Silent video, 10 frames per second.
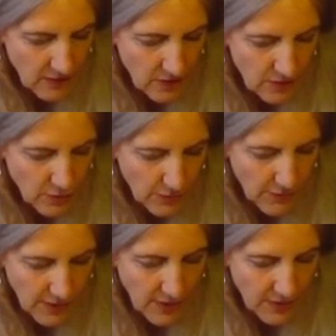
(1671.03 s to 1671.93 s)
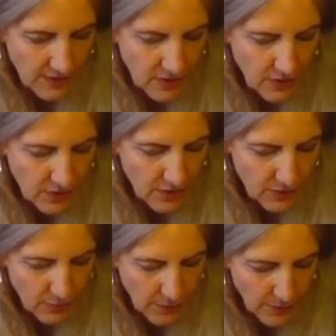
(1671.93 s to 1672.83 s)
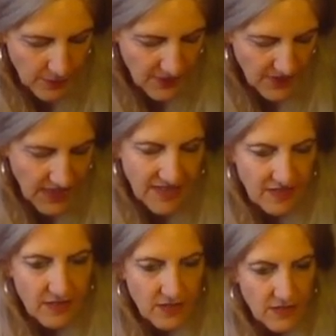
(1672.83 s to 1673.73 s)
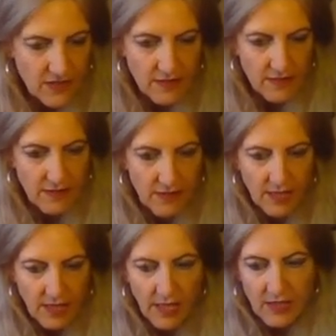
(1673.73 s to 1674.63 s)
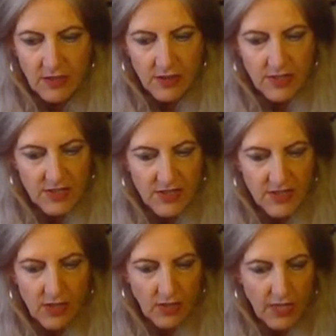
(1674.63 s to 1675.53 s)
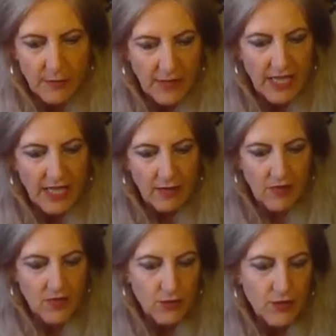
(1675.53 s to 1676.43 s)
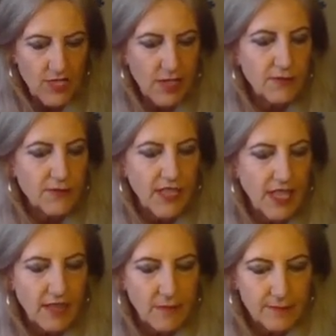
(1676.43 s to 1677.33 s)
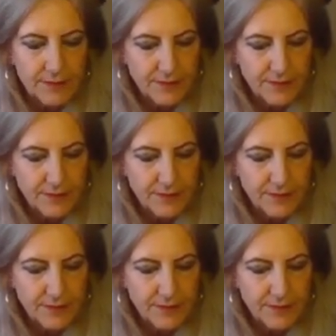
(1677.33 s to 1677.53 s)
You're going to drop the cloak. You're going to drop the sadness. And you're going to start coming out as yourself again.